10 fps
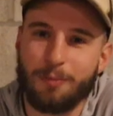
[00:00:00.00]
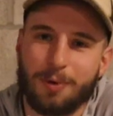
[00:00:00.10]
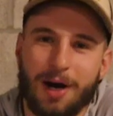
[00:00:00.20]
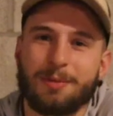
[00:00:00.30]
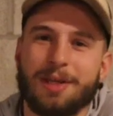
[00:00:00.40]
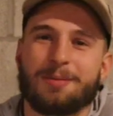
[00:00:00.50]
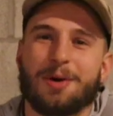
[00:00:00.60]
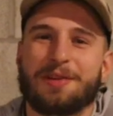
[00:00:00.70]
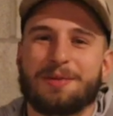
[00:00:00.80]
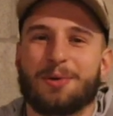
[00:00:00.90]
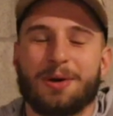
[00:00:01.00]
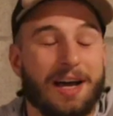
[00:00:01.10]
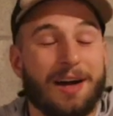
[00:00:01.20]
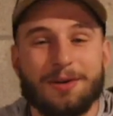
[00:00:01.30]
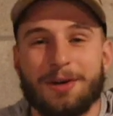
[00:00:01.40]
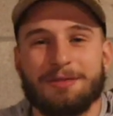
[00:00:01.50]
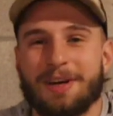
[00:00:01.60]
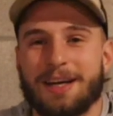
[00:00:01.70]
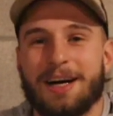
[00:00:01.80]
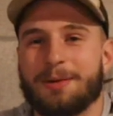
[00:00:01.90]
Probably the most important. I don't know if I
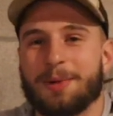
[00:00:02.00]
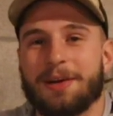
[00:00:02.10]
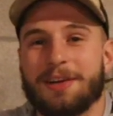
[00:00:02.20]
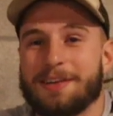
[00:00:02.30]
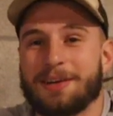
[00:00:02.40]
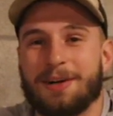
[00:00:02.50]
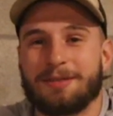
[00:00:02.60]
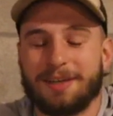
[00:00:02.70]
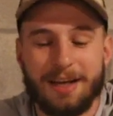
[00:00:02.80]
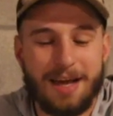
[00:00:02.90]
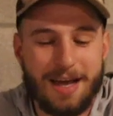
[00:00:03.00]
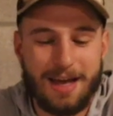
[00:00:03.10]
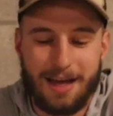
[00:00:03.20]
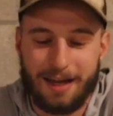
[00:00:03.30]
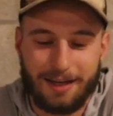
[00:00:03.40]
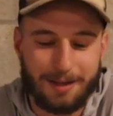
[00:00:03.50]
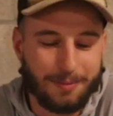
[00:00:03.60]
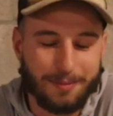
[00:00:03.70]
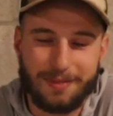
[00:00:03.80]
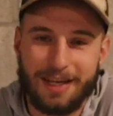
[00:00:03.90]
could hike without instant coffee.
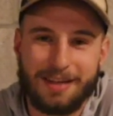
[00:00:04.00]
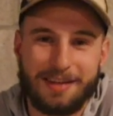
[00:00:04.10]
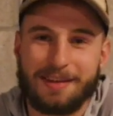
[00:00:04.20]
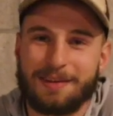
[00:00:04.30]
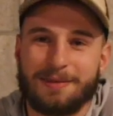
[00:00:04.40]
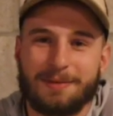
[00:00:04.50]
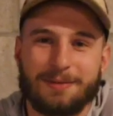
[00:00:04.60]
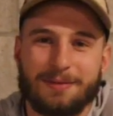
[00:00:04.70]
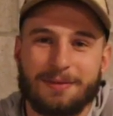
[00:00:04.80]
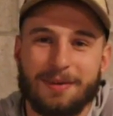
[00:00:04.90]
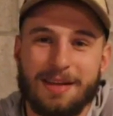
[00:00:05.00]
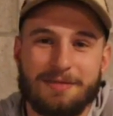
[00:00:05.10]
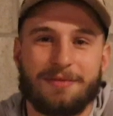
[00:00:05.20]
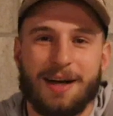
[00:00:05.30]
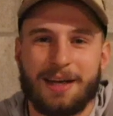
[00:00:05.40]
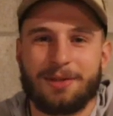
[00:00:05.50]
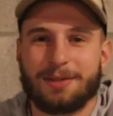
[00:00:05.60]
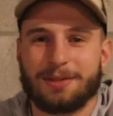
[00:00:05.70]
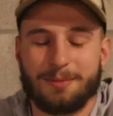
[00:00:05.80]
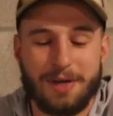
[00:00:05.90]
It's vital
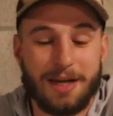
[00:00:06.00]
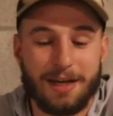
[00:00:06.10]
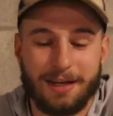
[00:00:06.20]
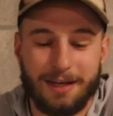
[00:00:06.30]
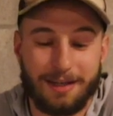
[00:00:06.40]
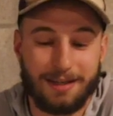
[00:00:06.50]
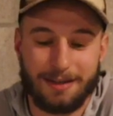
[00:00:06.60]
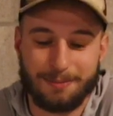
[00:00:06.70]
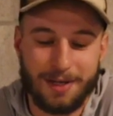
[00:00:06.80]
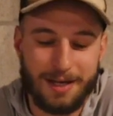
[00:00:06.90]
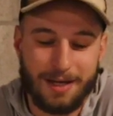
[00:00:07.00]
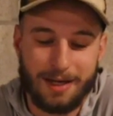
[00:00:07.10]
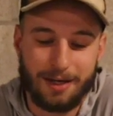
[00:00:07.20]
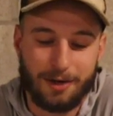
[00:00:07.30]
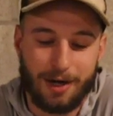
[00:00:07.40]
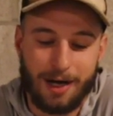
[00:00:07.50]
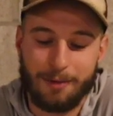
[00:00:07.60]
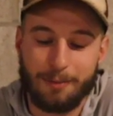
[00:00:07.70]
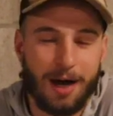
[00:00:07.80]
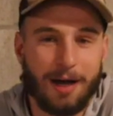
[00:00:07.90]
to me.
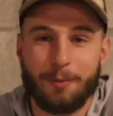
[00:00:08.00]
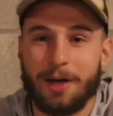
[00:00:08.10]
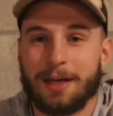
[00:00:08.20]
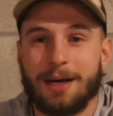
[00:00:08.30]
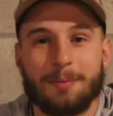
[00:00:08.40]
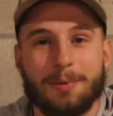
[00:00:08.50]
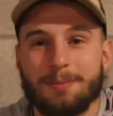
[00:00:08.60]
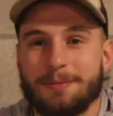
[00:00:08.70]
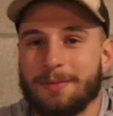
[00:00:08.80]
I wake up.